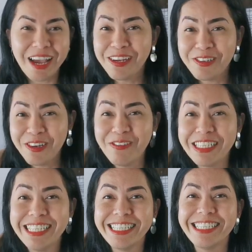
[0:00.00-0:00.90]
I don't know
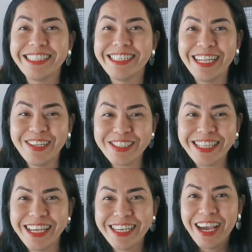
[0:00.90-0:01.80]
what this is really
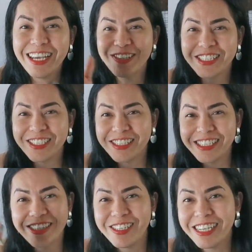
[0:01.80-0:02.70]
looks like. I saw this on
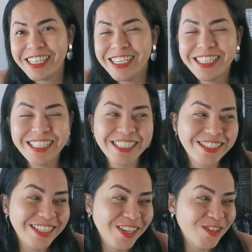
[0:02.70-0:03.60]
internet, and this
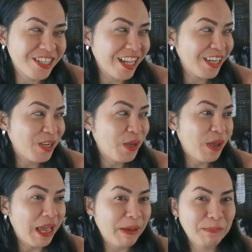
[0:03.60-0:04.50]
is really looks like.
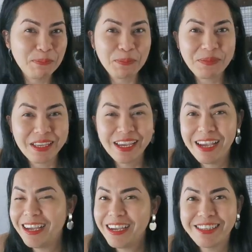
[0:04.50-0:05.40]
I
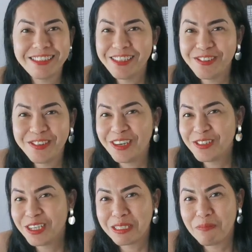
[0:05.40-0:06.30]
really don't know
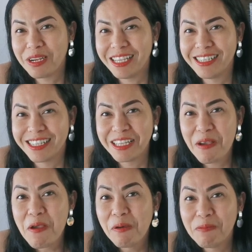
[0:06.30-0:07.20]
how to explain
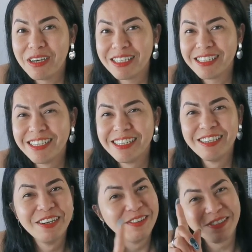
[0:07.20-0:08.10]
it, but
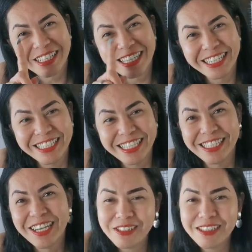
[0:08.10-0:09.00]
we're gonna see
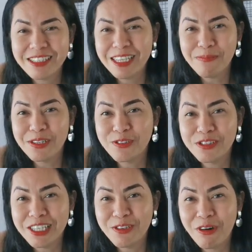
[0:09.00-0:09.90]
it. Keep and
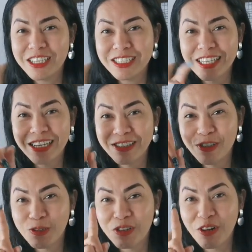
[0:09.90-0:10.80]
continue watching,
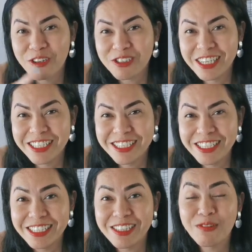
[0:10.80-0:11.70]
and you will also gonna
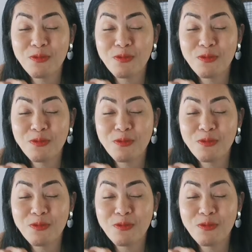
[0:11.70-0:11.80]
see it.